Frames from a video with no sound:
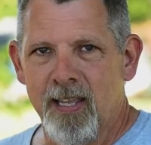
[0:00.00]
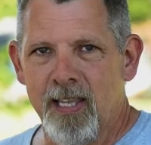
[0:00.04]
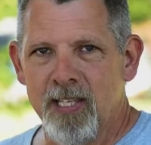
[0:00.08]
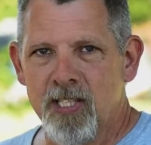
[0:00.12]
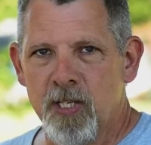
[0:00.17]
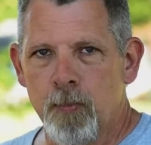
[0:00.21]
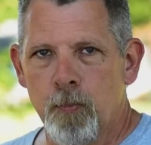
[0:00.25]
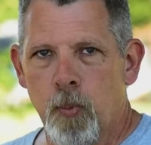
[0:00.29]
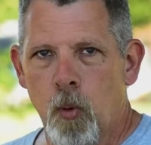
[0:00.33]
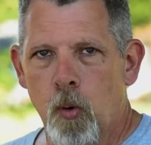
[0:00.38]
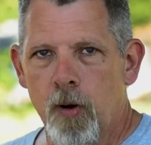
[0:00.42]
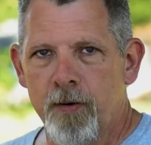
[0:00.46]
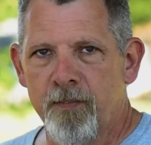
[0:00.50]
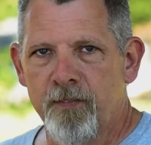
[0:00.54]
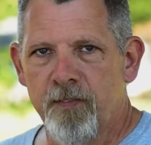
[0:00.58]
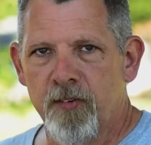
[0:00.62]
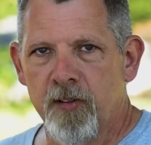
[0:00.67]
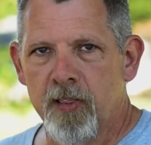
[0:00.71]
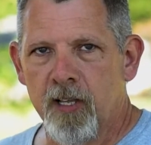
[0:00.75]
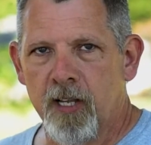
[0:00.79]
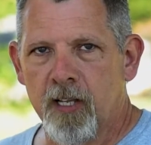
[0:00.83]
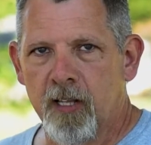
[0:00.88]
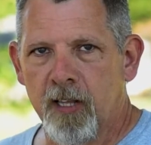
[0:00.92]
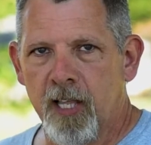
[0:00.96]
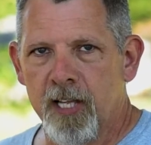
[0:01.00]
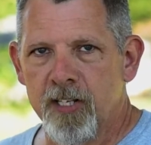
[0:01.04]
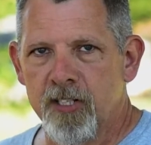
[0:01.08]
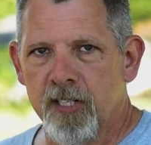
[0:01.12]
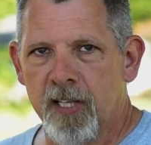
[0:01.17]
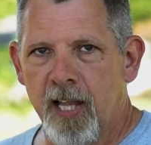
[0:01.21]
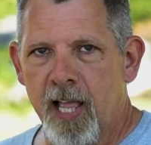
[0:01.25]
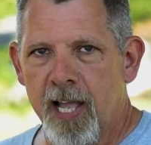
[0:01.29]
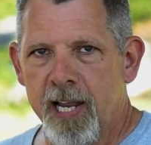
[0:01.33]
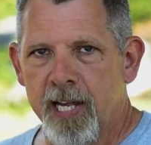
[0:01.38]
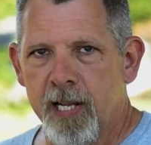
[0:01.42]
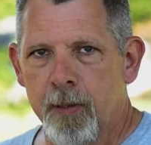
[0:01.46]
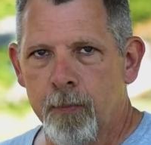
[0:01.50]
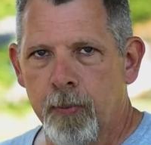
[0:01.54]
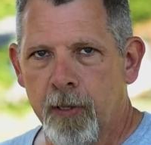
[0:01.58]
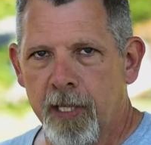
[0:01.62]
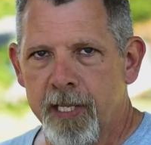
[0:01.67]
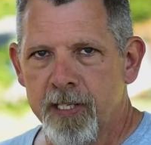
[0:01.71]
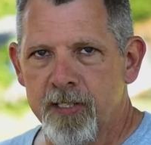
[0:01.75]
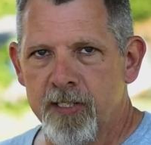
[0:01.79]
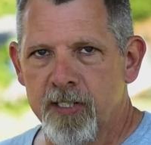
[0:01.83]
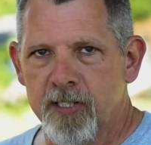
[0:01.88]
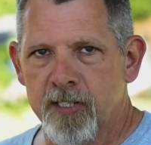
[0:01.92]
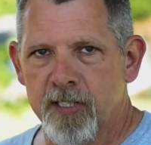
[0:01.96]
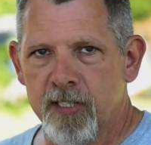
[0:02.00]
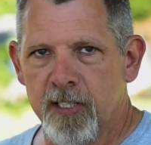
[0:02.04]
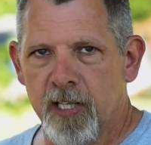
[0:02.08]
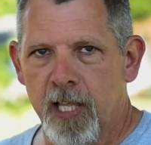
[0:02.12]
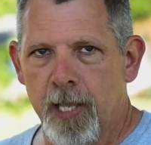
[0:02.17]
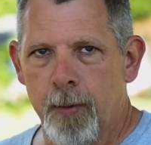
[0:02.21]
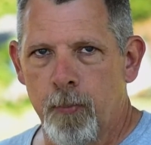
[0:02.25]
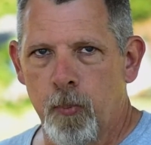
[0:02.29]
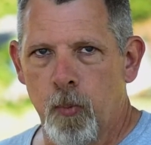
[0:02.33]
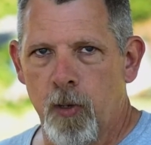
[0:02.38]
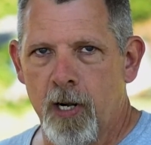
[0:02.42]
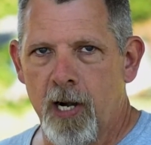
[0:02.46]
It's important for the clutch lining plates to slip